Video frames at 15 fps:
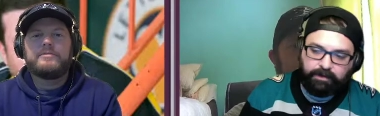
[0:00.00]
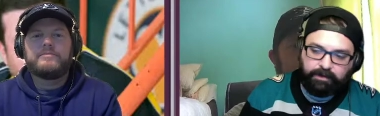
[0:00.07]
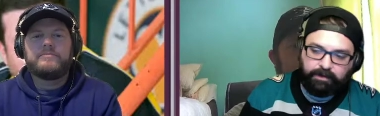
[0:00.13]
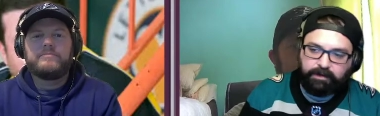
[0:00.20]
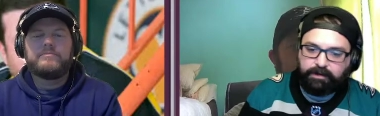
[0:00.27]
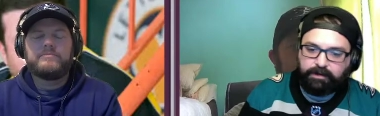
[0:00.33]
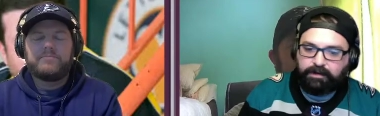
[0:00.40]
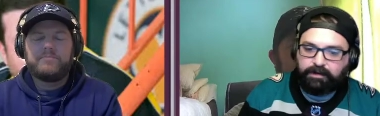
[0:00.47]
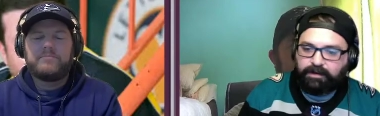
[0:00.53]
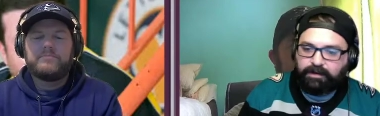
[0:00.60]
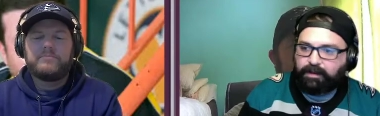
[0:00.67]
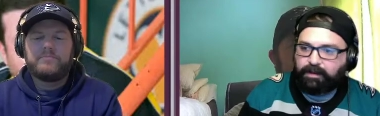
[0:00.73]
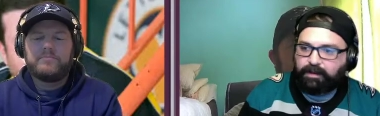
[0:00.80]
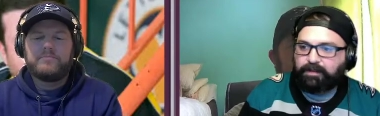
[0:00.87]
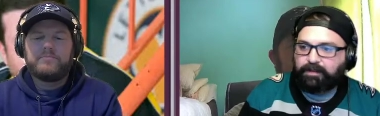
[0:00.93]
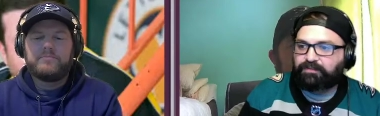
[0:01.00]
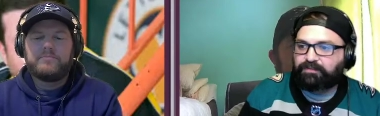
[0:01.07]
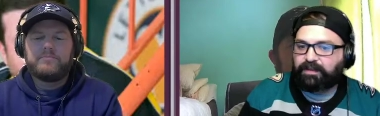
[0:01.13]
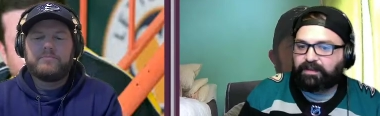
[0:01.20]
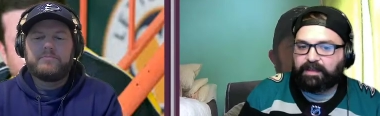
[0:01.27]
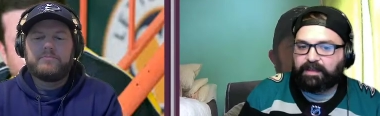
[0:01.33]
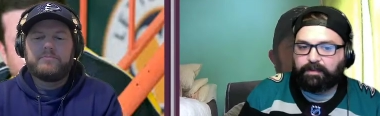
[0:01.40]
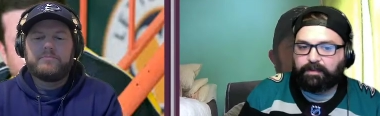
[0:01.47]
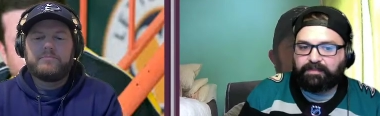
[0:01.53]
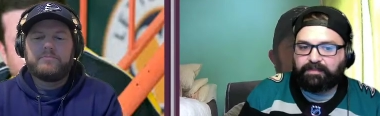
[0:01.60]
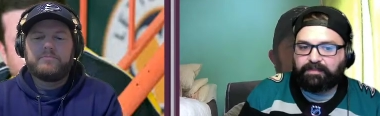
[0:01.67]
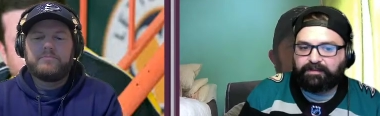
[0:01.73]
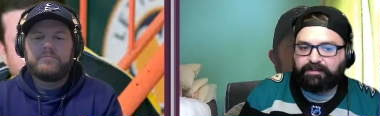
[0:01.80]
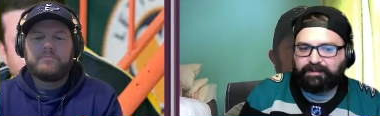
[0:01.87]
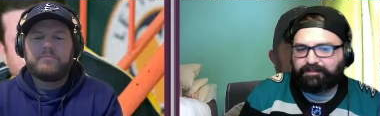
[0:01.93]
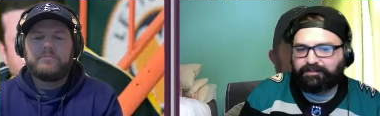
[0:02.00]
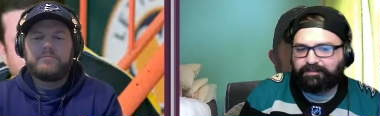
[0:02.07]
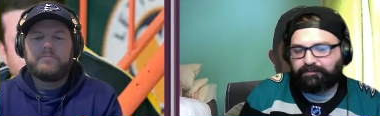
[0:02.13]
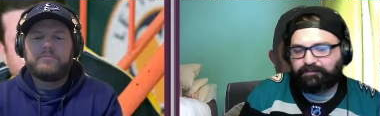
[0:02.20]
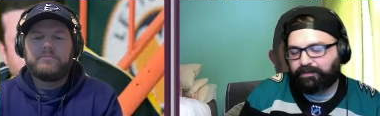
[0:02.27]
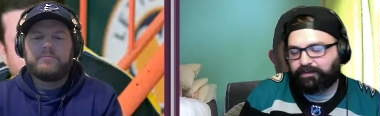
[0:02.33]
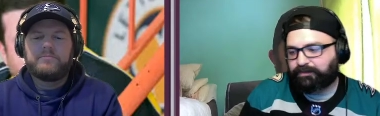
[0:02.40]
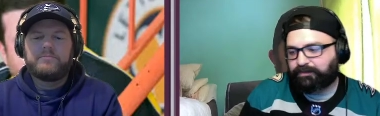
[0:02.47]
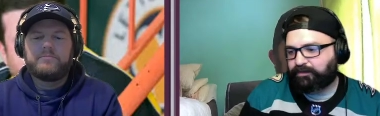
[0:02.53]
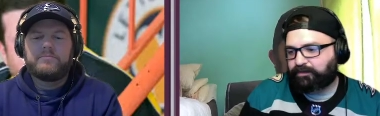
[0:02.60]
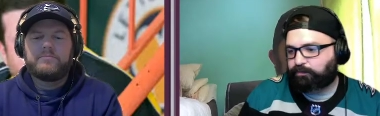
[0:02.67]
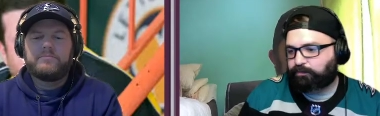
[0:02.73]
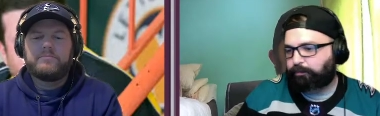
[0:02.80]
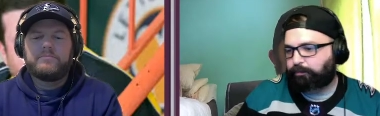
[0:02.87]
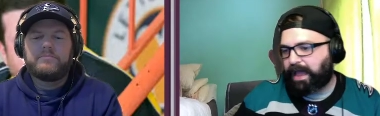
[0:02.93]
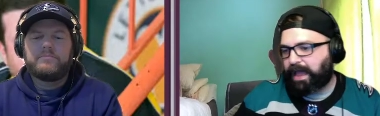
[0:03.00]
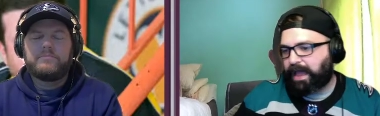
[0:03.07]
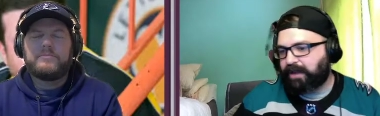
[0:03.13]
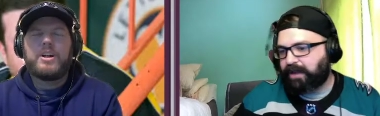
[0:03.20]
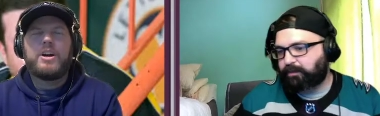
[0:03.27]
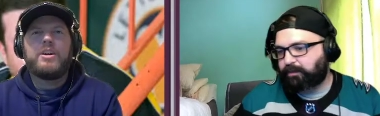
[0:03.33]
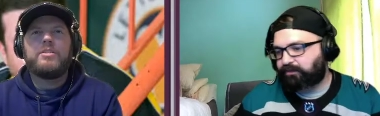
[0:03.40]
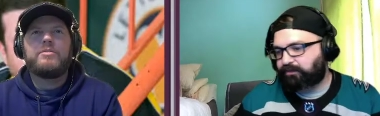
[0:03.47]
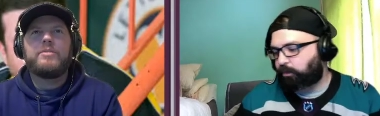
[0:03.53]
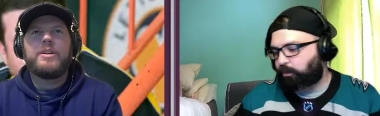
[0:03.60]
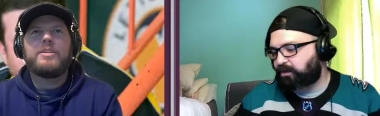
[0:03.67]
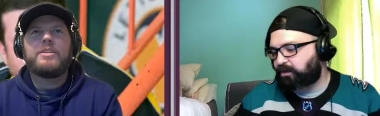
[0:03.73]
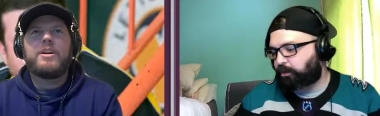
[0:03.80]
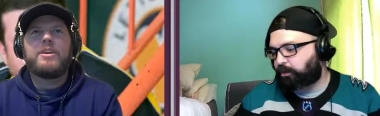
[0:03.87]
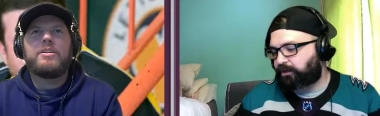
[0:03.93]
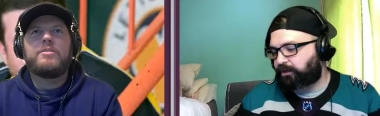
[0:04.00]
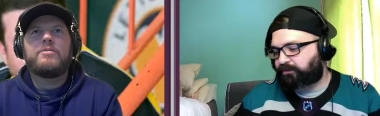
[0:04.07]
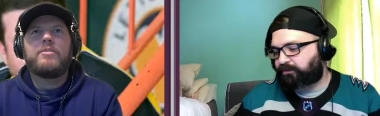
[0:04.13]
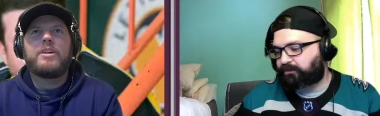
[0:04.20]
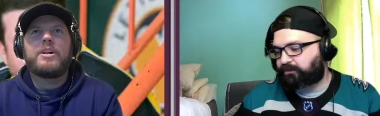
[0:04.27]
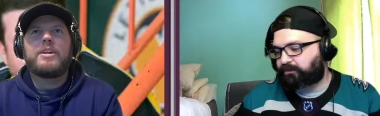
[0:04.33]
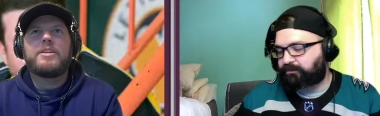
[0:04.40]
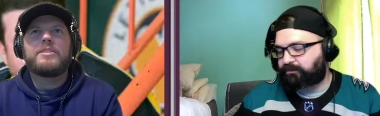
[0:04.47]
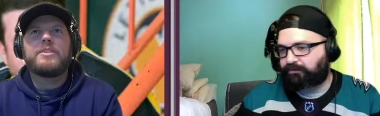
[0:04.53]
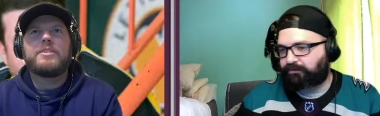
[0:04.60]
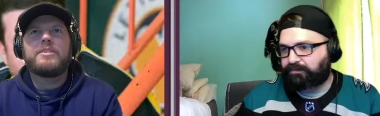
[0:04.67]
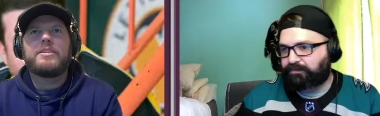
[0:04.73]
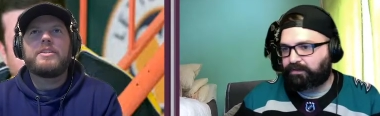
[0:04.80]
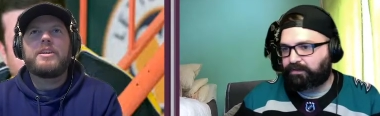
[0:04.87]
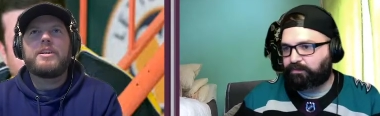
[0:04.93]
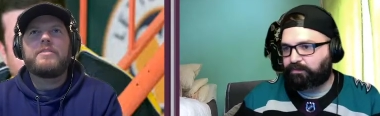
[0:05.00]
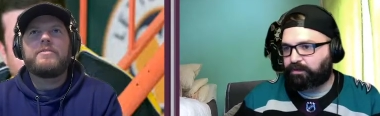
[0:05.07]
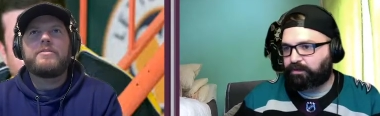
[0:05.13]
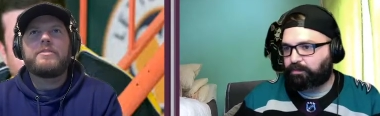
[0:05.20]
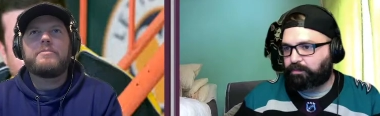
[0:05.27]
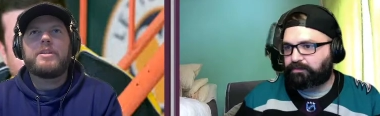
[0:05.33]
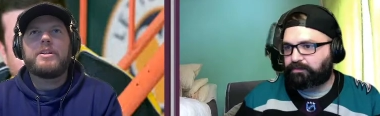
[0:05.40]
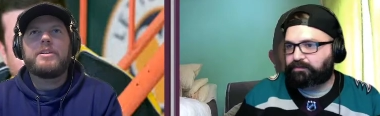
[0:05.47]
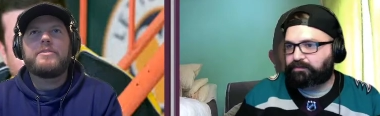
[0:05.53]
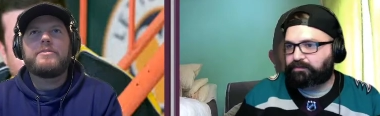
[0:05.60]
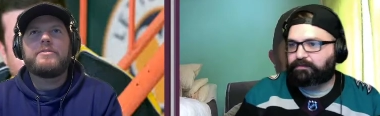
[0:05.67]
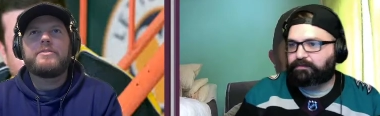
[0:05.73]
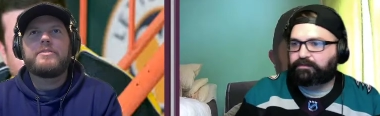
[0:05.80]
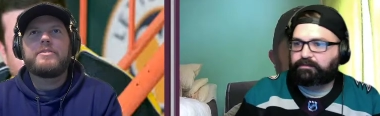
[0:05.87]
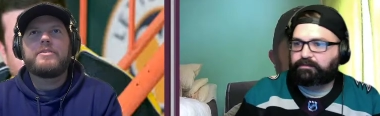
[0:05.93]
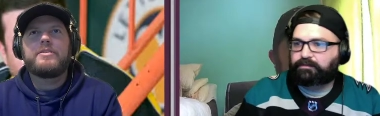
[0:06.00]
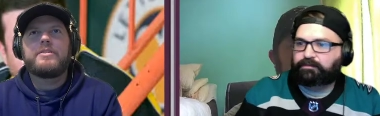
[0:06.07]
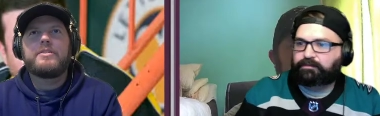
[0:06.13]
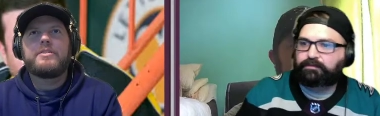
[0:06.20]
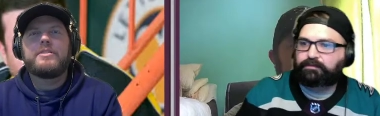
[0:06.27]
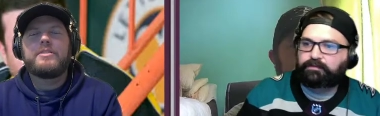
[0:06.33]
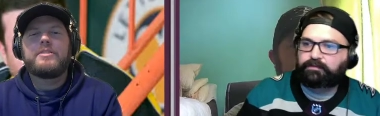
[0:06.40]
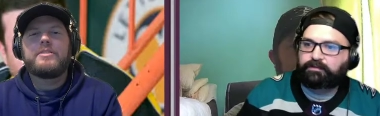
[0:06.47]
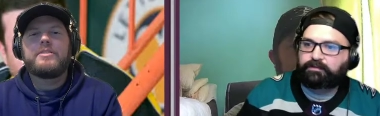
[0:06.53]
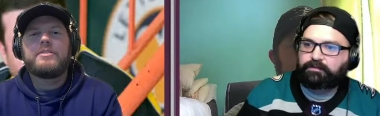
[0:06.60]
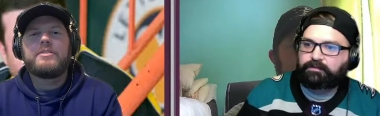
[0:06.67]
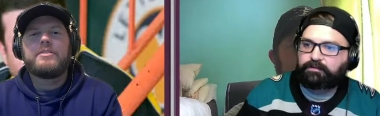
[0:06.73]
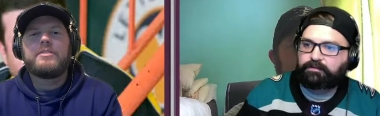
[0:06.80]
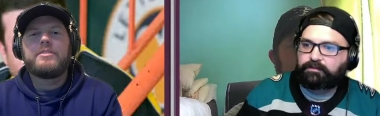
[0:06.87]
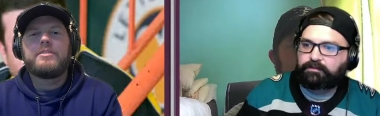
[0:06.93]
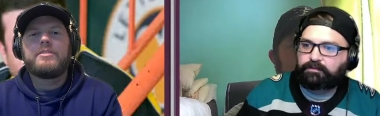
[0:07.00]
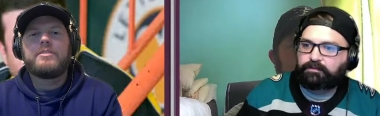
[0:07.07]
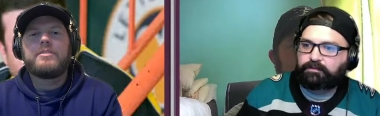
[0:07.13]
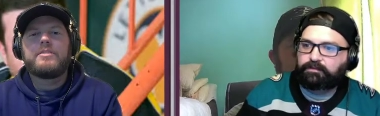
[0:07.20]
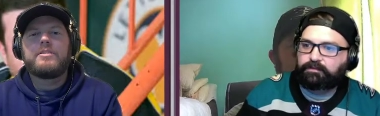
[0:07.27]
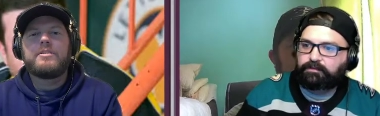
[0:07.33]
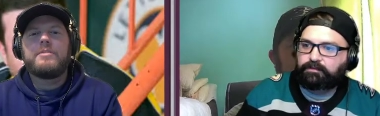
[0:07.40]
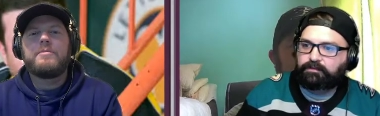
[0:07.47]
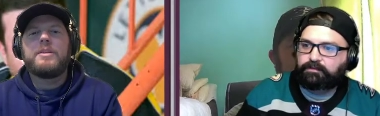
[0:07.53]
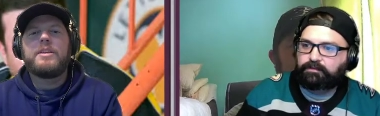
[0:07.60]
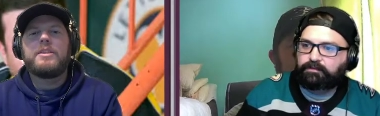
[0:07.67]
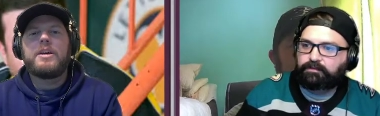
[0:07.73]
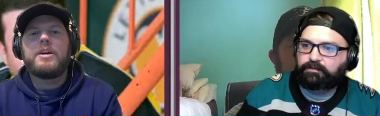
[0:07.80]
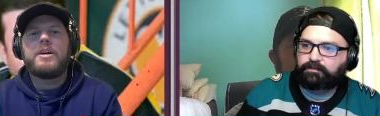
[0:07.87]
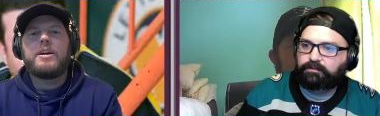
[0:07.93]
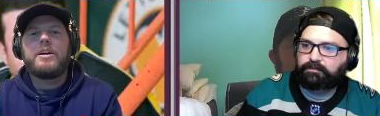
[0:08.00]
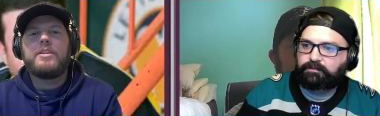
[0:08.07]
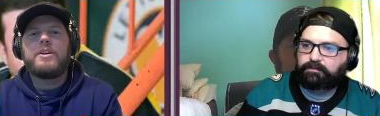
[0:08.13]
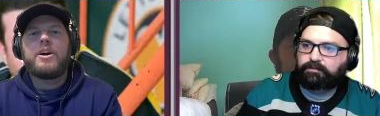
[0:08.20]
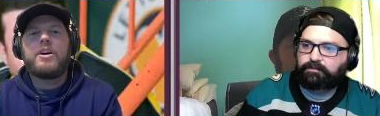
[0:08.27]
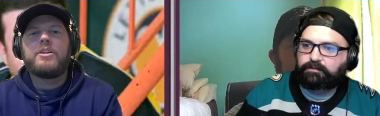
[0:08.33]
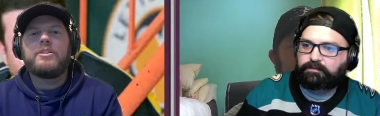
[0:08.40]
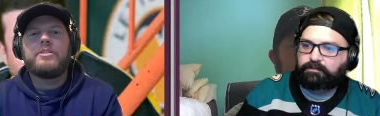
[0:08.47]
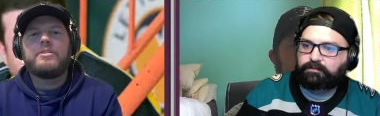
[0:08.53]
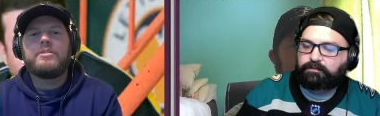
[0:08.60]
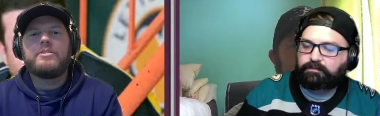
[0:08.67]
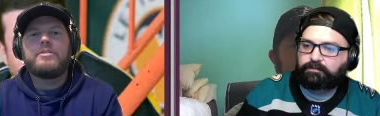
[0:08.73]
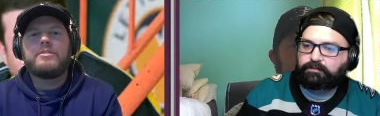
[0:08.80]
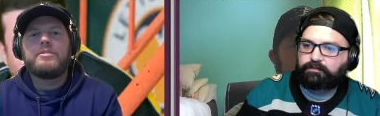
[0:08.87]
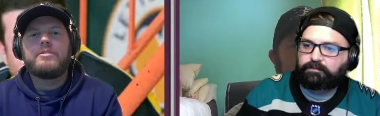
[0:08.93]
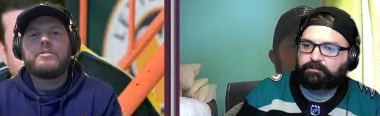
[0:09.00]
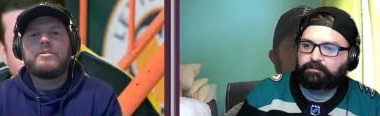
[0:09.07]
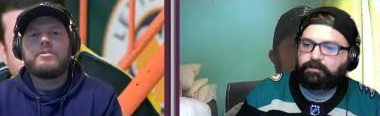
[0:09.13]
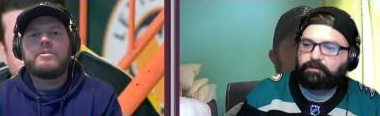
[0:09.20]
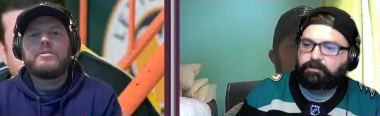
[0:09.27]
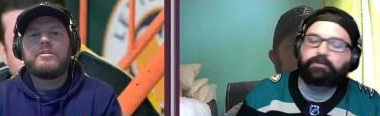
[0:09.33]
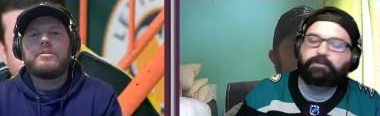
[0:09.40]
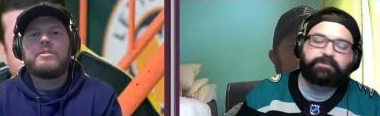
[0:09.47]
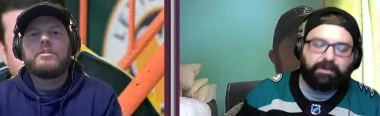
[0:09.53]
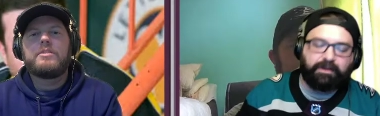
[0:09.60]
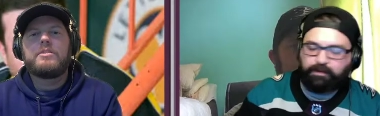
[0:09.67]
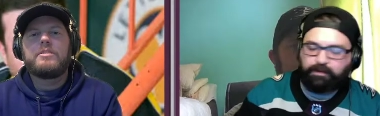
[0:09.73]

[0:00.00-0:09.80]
Speaker 1: Mm-hmm. yeah. I'm not saying that, but I think like it's. I feel like it's like padded by 20 Art, points. Wait,
Speaker 2: the Art Ross isn't that for the playoffs? You mean the the Hart? Or yeah, the Hart.